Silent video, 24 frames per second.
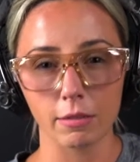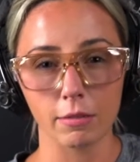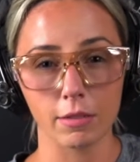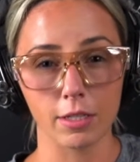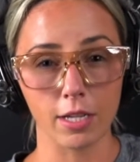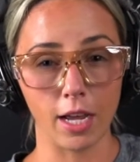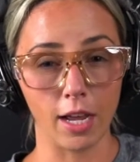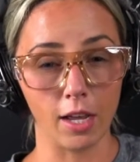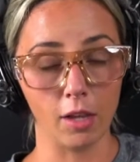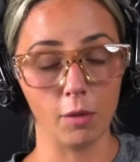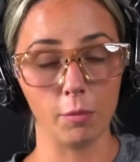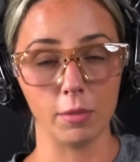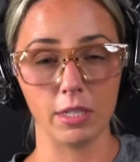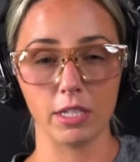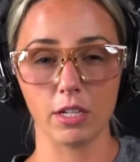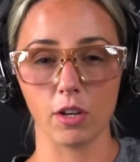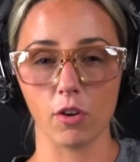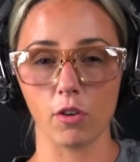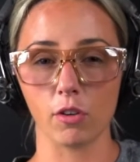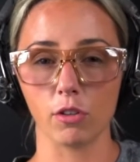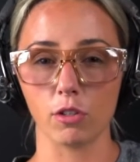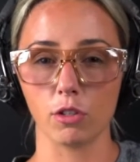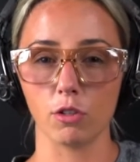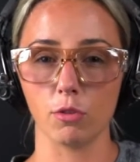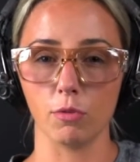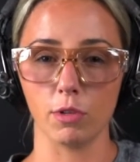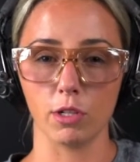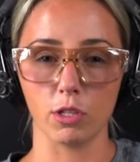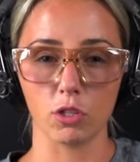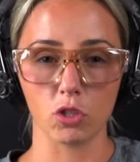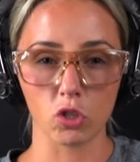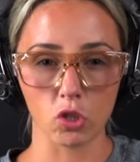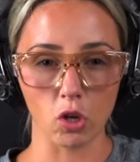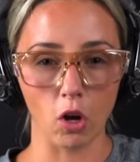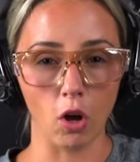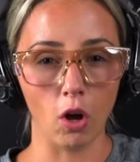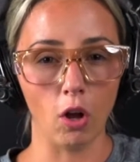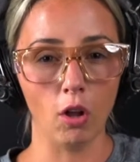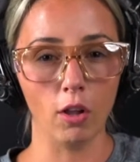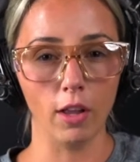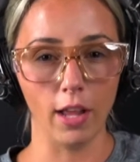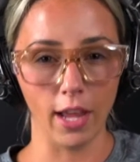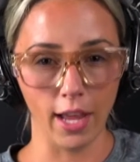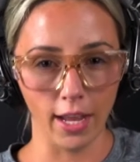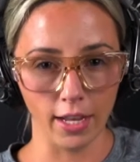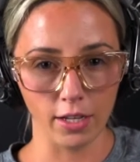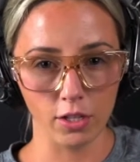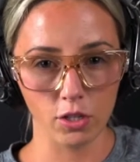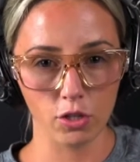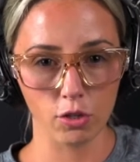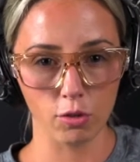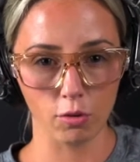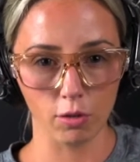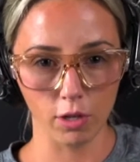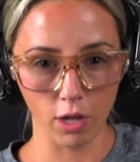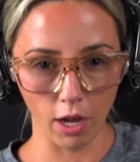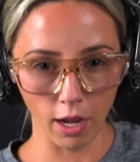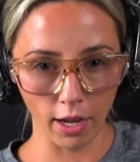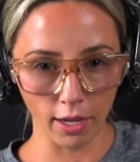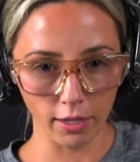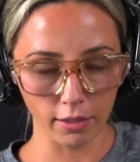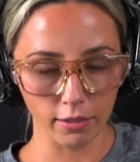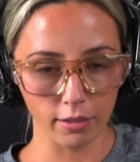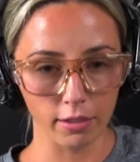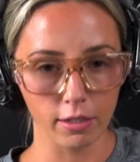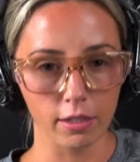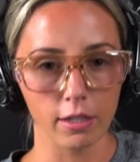tile materials to install and to cut